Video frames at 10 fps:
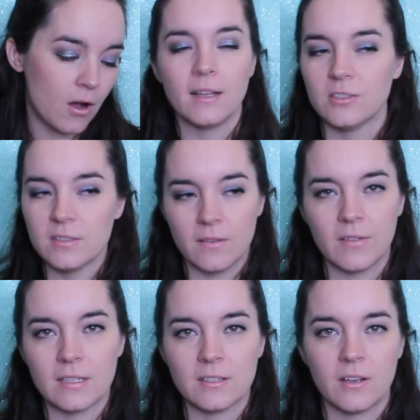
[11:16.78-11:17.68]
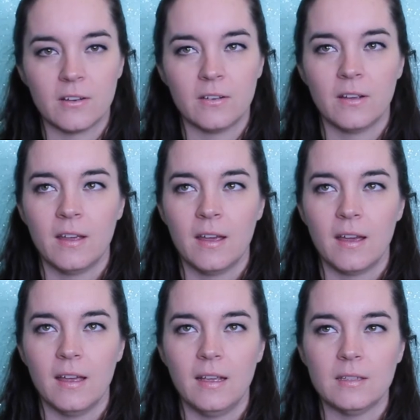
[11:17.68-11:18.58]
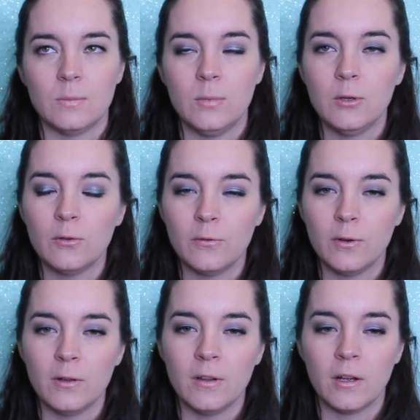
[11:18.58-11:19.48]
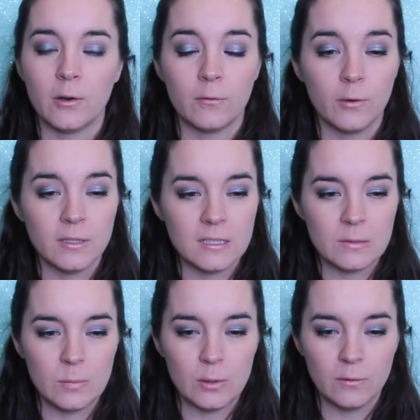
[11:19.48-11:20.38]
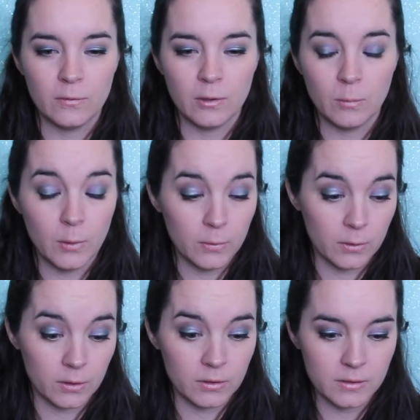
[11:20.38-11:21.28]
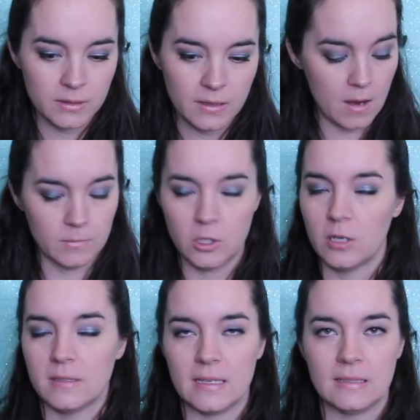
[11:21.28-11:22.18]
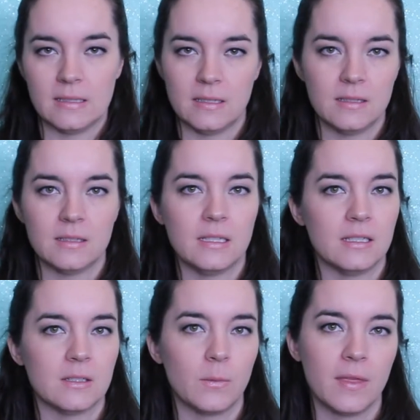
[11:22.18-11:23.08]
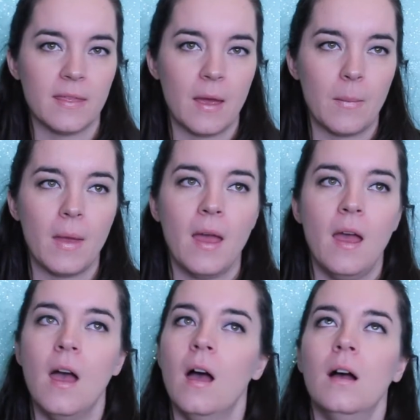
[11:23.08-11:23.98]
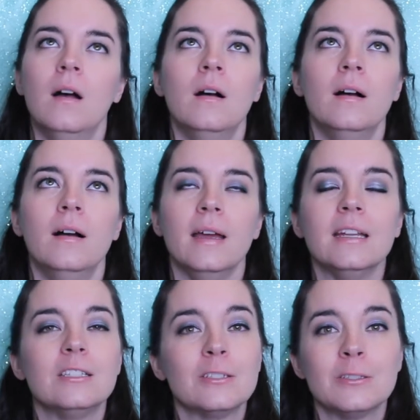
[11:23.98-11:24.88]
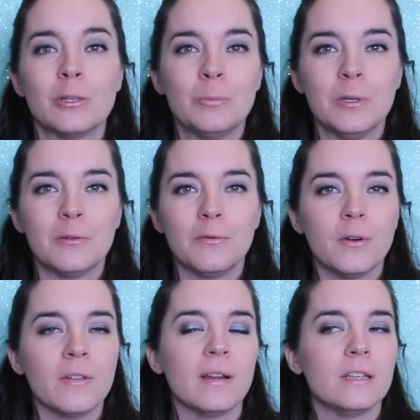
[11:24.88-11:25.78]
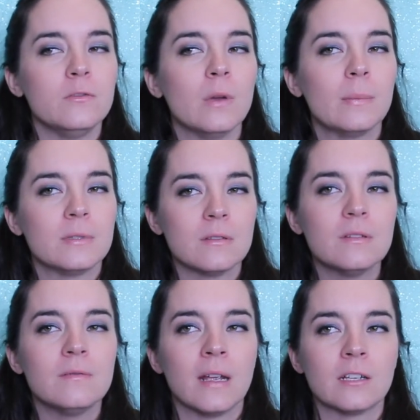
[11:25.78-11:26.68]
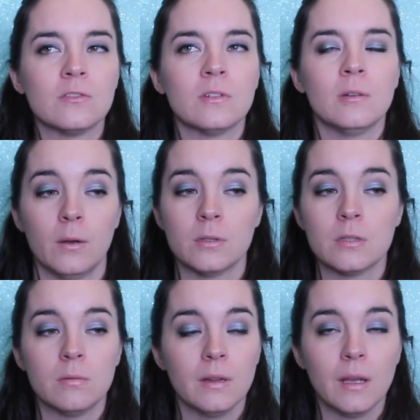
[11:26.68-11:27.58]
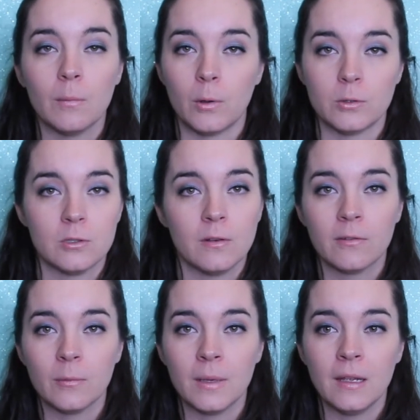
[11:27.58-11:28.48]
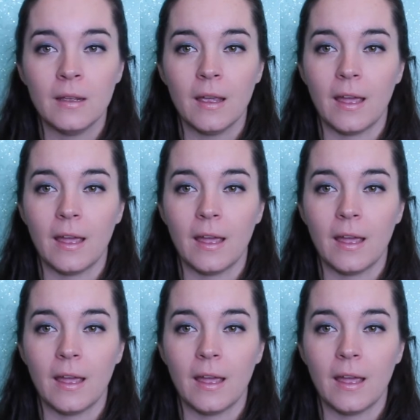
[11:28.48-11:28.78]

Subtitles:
I just love that song. It's beautiful. Her voice is beautiful. Both girls. Charles Esten sings with them. And it's just so beautiful. The last few episodes of Nashville, they were just really emotional for me.